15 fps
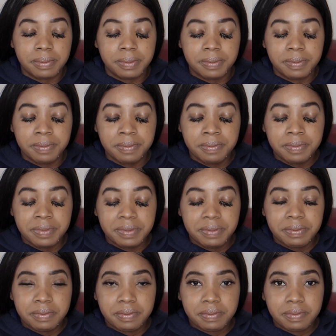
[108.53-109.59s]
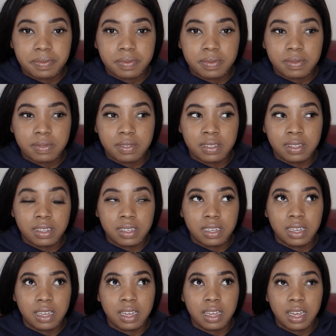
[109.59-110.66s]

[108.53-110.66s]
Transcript: Nothing is said.